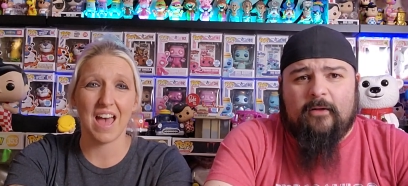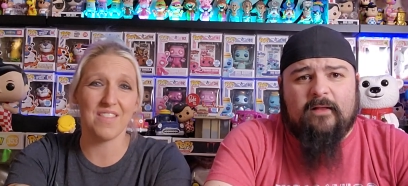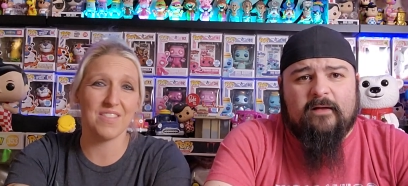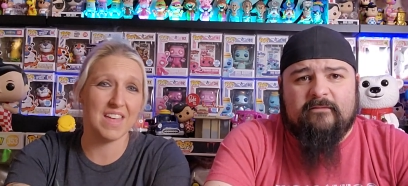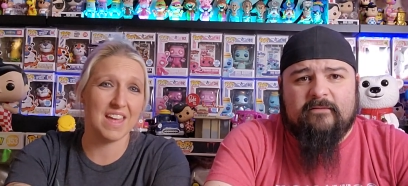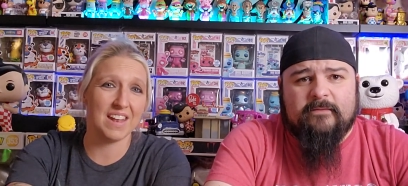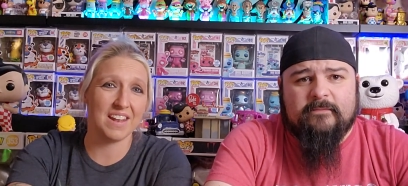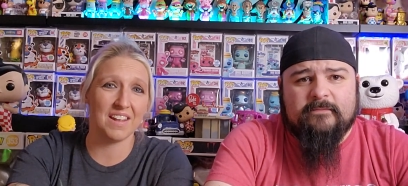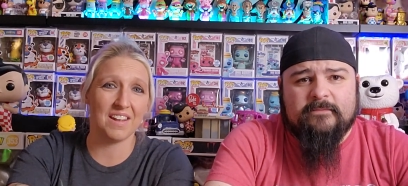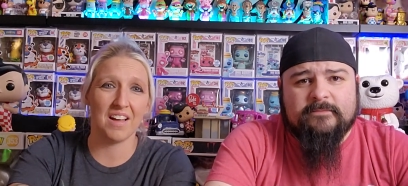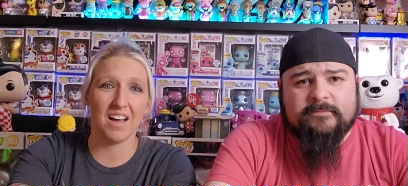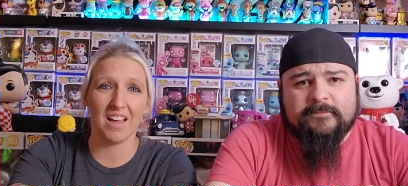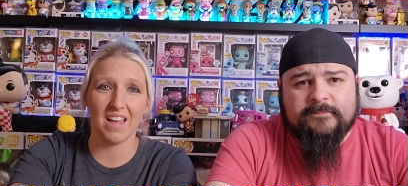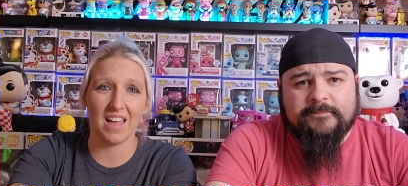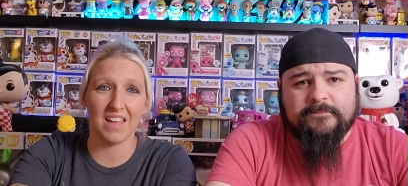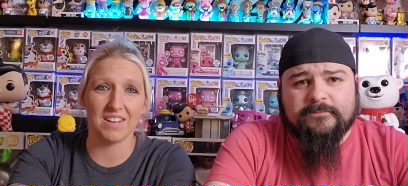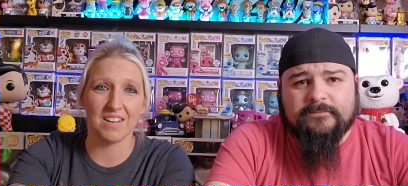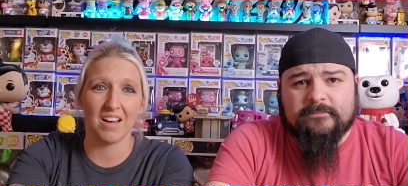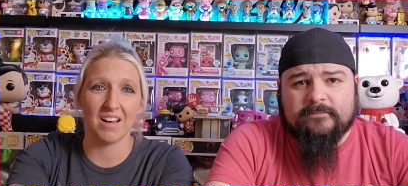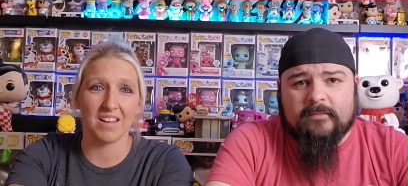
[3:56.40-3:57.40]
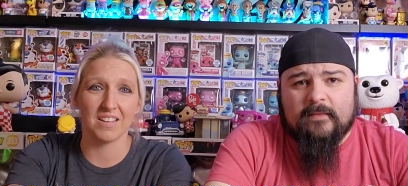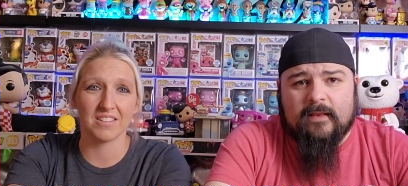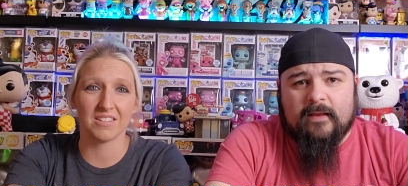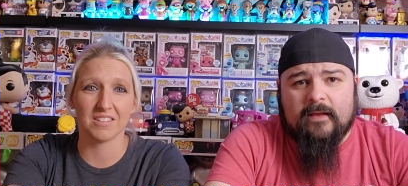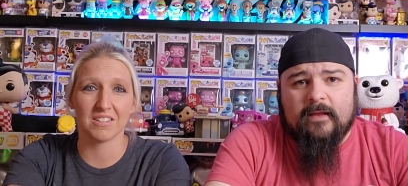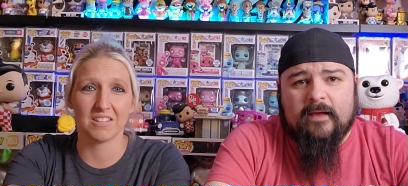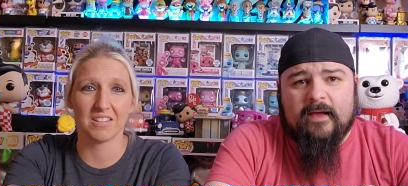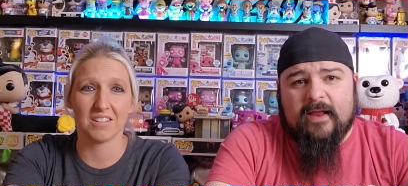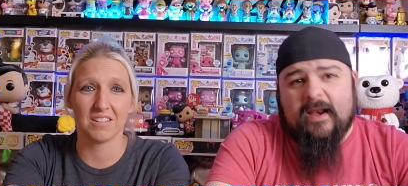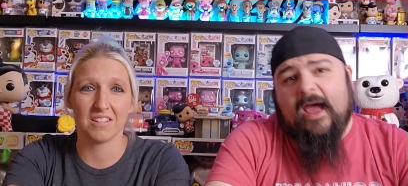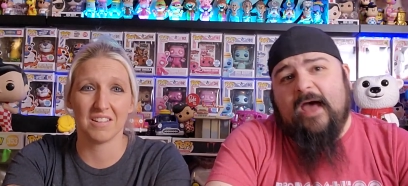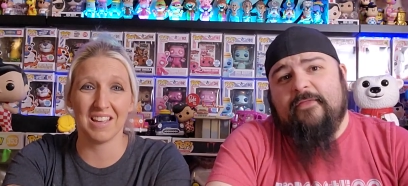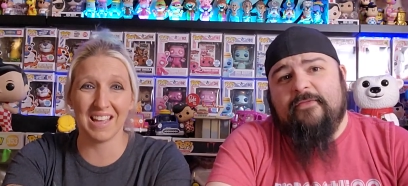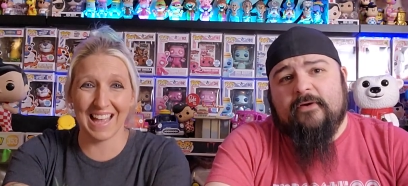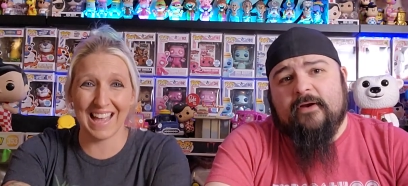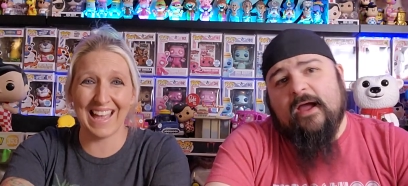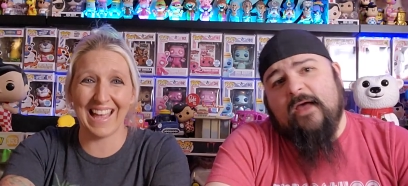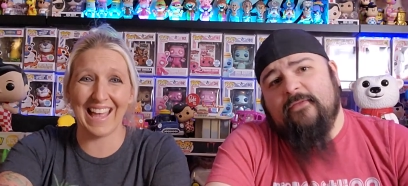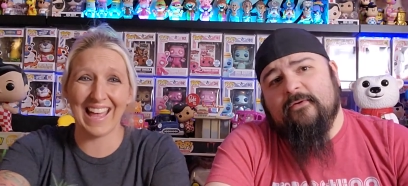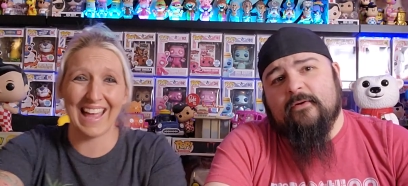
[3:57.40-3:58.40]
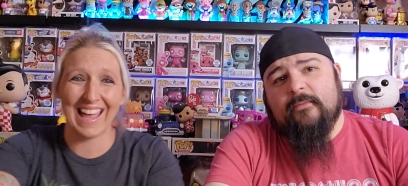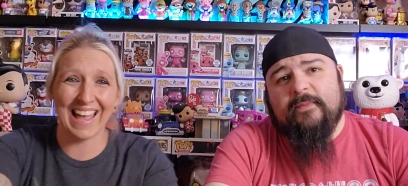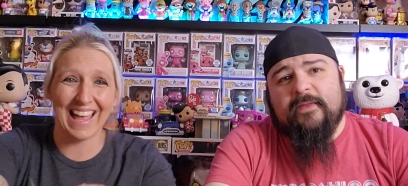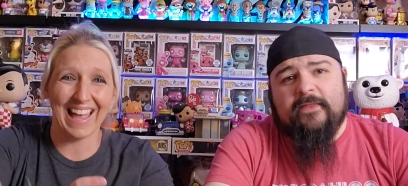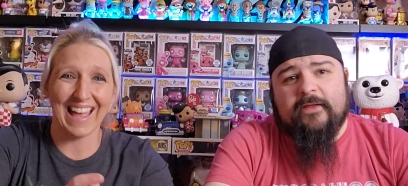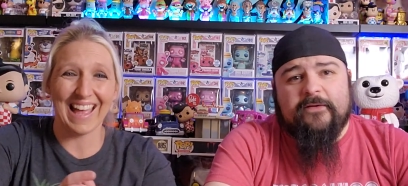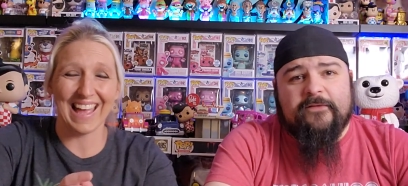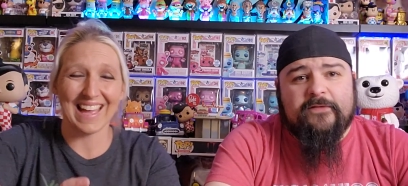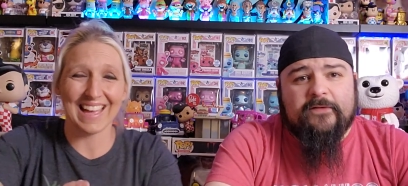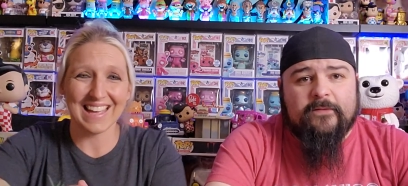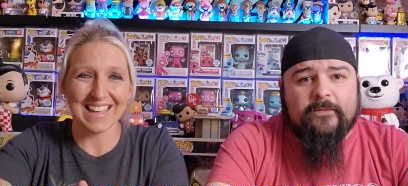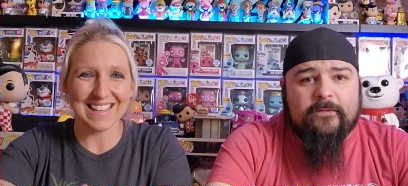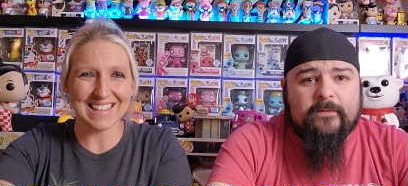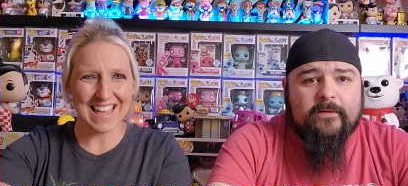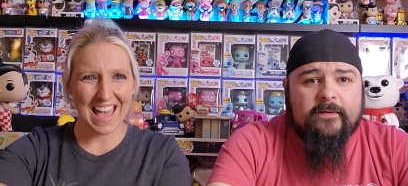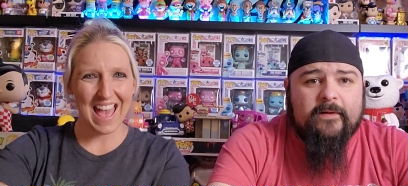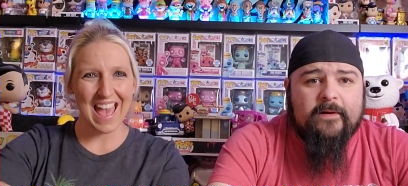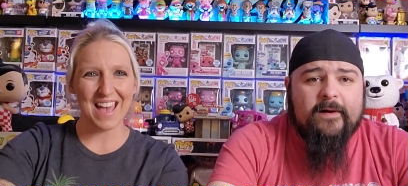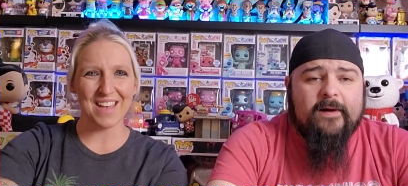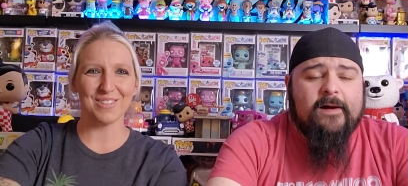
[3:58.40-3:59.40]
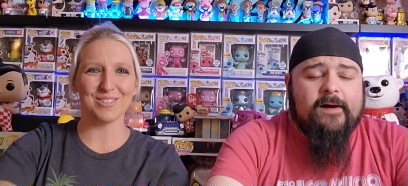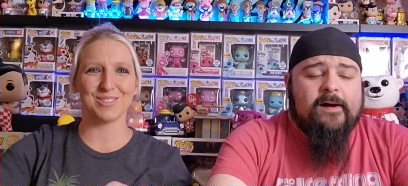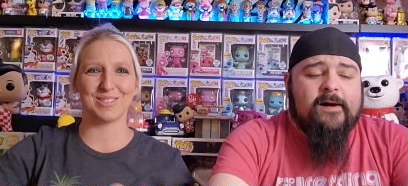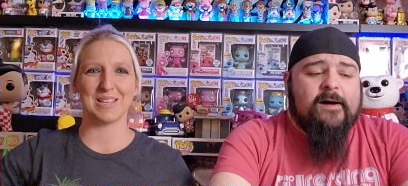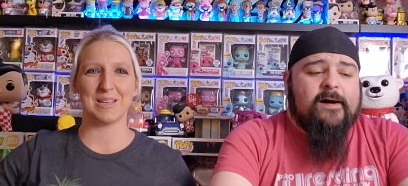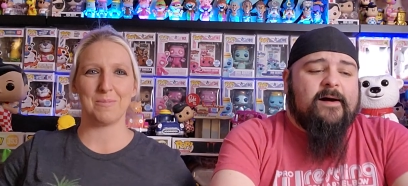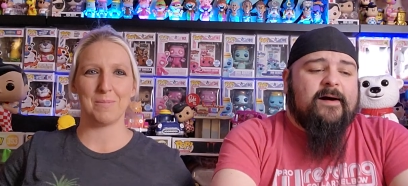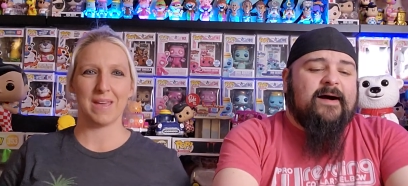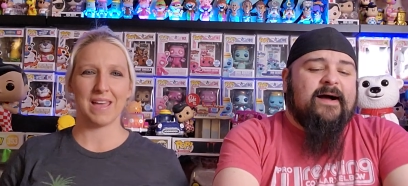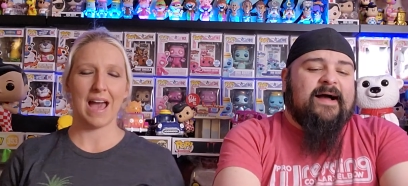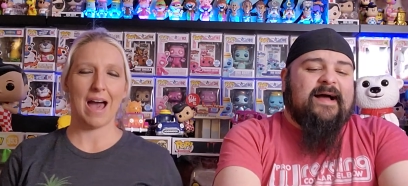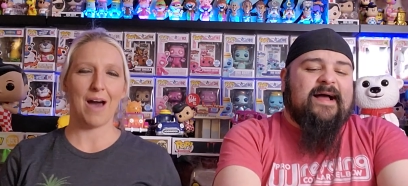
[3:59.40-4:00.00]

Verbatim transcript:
Speaker 1: and then
Speaker 2: uh, and us
Speaker 1: and Heather. Heather will be there too.
Speaker 2: Yeah, you'll see me.